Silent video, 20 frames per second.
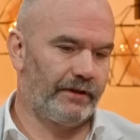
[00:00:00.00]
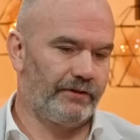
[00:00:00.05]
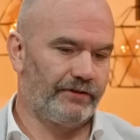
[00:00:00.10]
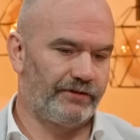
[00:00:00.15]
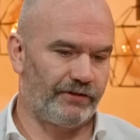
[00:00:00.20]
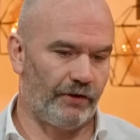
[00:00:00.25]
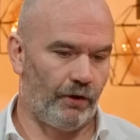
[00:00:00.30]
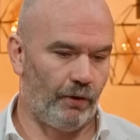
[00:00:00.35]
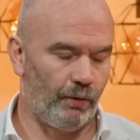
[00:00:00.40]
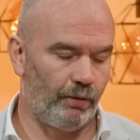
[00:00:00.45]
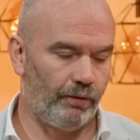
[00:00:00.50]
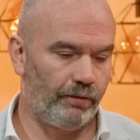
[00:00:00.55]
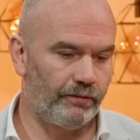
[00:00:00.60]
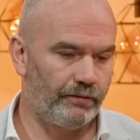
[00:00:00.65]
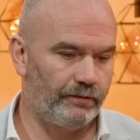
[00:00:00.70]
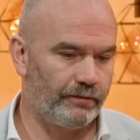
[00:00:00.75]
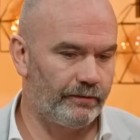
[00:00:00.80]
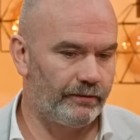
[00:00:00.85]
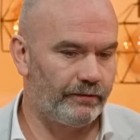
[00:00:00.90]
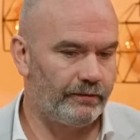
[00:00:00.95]
So,
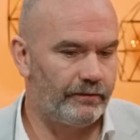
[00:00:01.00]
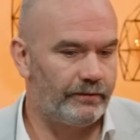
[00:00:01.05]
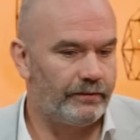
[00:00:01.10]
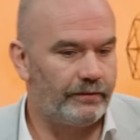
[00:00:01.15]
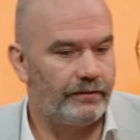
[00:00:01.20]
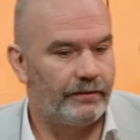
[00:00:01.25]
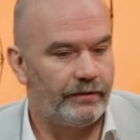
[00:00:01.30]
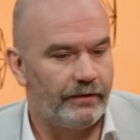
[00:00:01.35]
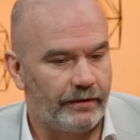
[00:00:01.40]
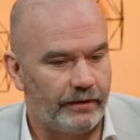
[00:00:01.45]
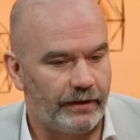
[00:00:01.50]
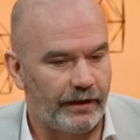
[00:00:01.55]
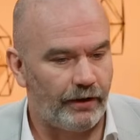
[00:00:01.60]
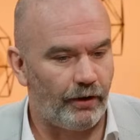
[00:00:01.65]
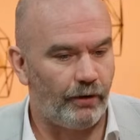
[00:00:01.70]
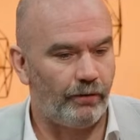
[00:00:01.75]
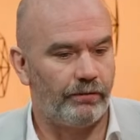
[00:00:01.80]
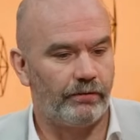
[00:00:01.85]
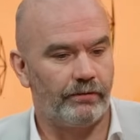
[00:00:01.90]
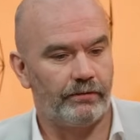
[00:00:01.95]
you
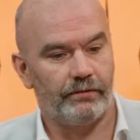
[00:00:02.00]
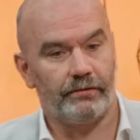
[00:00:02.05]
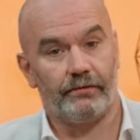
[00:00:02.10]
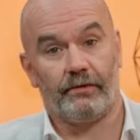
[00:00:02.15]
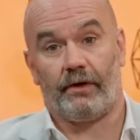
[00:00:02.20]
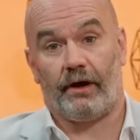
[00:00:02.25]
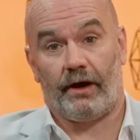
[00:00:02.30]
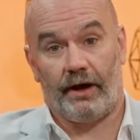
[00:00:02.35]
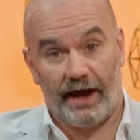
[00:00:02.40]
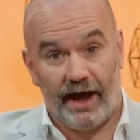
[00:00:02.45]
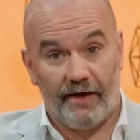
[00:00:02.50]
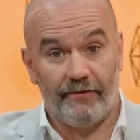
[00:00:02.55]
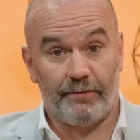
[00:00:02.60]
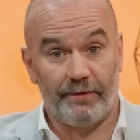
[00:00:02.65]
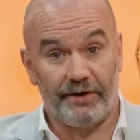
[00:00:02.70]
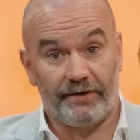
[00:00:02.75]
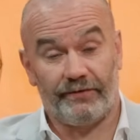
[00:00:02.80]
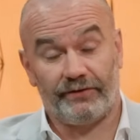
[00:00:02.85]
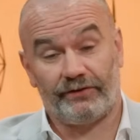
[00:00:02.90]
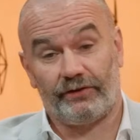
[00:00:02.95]
know, I have a
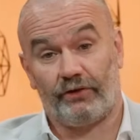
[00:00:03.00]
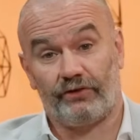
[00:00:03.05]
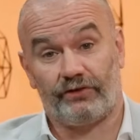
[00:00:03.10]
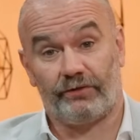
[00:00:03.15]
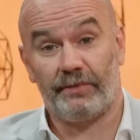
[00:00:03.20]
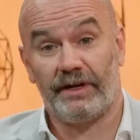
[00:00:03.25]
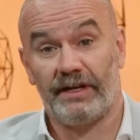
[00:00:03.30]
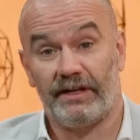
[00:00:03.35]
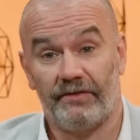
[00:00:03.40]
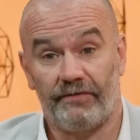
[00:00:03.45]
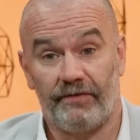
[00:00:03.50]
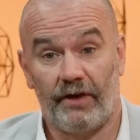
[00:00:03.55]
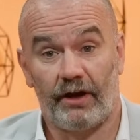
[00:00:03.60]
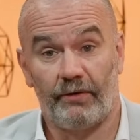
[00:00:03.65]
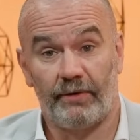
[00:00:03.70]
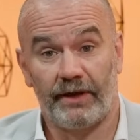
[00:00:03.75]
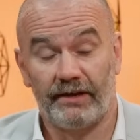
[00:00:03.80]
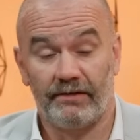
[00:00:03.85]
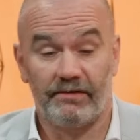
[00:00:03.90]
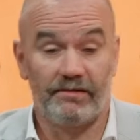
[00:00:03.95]
bit of a social media
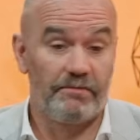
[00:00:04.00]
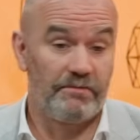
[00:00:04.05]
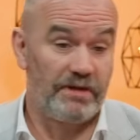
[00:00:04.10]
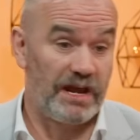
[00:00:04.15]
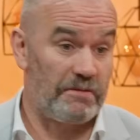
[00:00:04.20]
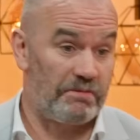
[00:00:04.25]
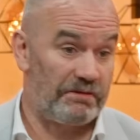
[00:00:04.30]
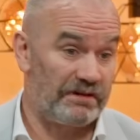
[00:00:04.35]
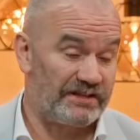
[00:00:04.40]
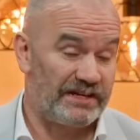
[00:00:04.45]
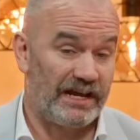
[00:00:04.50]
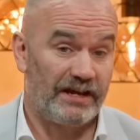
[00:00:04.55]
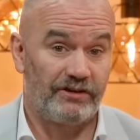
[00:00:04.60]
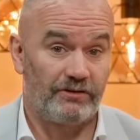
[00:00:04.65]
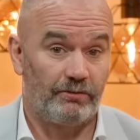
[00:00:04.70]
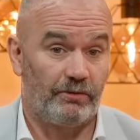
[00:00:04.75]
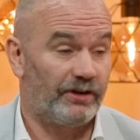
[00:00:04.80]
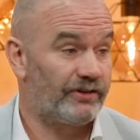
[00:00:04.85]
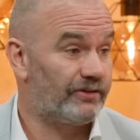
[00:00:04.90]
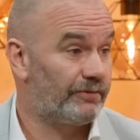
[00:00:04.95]
following. People tend
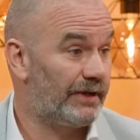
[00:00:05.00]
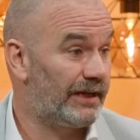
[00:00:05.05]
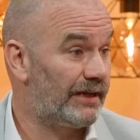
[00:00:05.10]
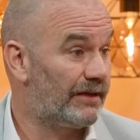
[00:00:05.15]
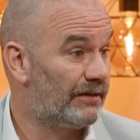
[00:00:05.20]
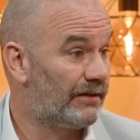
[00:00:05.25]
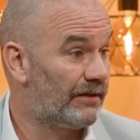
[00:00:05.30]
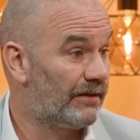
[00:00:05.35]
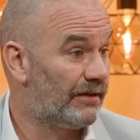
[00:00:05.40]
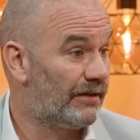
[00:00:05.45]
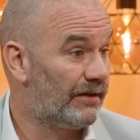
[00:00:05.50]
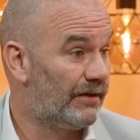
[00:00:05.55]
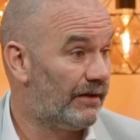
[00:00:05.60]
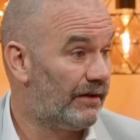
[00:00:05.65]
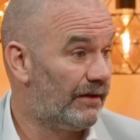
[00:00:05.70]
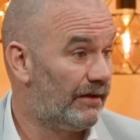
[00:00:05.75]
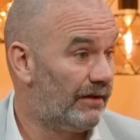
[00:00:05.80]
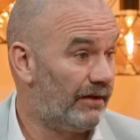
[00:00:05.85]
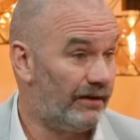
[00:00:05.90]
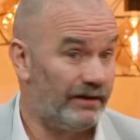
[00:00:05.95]
to watch me
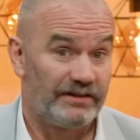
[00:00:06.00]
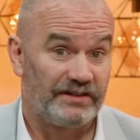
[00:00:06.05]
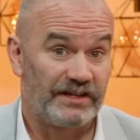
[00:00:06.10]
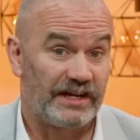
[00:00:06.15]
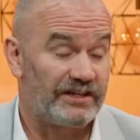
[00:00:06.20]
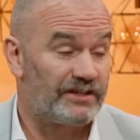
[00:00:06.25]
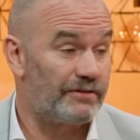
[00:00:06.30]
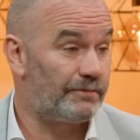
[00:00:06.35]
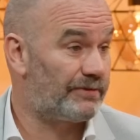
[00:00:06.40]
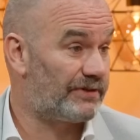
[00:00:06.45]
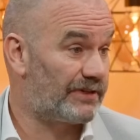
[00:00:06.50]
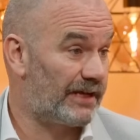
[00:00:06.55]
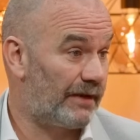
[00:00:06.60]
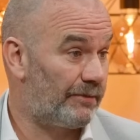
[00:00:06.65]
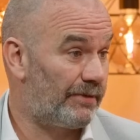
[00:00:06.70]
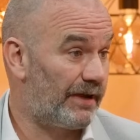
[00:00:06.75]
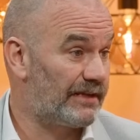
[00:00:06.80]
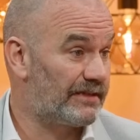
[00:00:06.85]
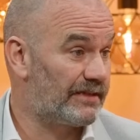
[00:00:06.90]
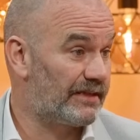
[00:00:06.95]
on a day-to-day
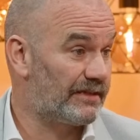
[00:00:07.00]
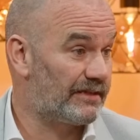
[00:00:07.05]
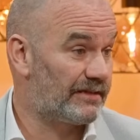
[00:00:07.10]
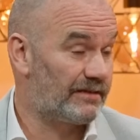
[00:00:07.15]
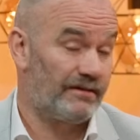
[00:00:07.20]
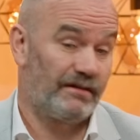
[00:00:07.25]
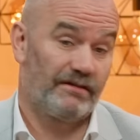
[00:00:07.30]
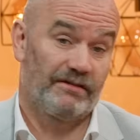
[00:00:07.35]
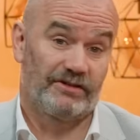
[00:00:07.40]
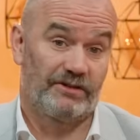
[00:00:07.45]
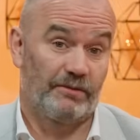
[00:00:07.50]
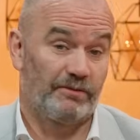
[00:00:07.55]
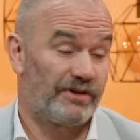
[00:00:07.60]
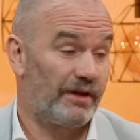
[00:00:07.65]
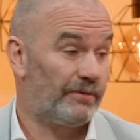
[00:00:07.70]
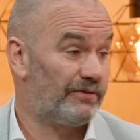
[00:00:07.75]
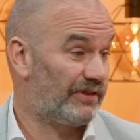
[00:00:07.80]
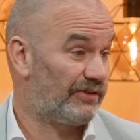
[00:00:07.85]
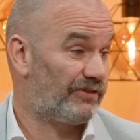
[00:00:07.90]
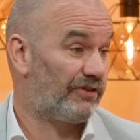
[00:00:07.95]
basis.
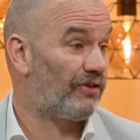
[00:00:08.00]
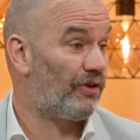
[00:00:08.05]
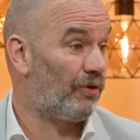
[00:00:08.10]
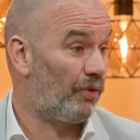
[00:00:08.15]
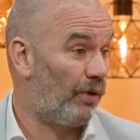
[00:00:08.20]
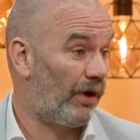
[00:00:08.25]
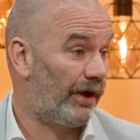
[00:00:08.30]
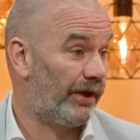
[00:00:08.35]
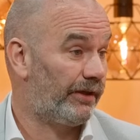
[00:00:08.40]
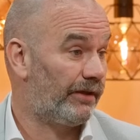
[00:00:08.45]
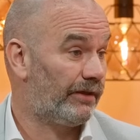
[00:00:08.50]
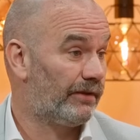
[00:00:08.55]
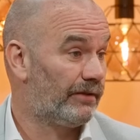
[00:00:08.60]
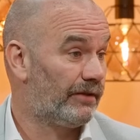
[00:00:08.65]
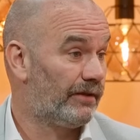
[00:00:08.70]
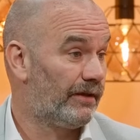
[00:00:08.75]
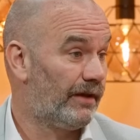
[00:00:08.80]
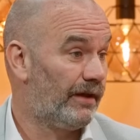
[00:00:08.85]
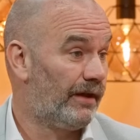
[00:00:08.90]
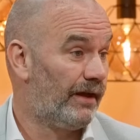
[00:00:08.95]
Sometimes I don't know why,
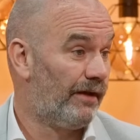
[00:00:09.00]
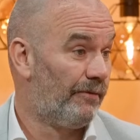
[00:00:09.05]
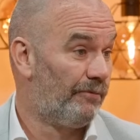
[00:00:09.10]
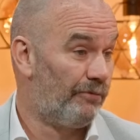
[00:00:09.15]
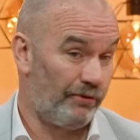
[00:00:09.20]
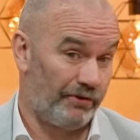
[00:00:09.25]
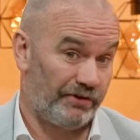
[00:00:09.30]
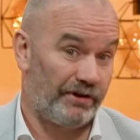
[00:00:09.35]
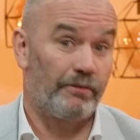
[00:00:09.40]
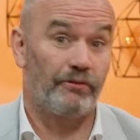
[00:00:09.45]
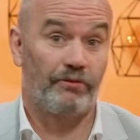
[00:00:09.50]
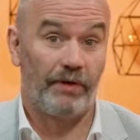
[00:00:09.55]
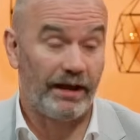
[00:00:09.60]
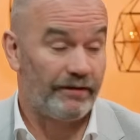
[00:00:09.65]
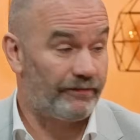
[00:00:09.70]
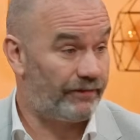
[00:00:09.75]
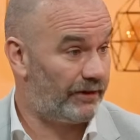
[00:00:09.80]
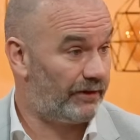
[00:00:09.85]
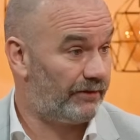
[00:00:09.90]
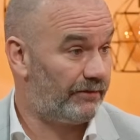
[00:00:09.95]
but I'm
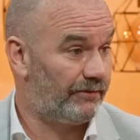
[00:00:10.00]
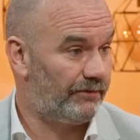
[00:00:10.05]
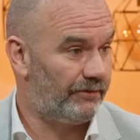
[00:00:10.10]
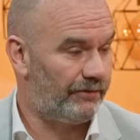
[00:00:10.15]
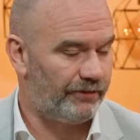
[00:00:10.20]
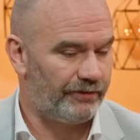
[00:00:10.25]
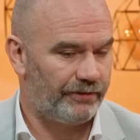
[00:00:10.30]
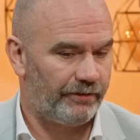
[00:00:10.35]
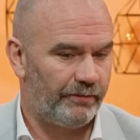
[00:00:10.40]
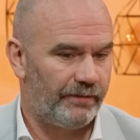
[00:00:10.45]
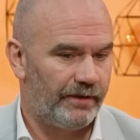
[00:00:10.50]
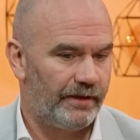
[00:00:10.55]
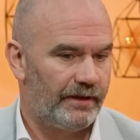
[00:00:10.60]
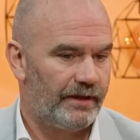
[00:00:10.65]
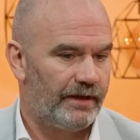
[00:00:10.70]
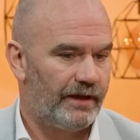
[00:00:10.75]
grateful for them.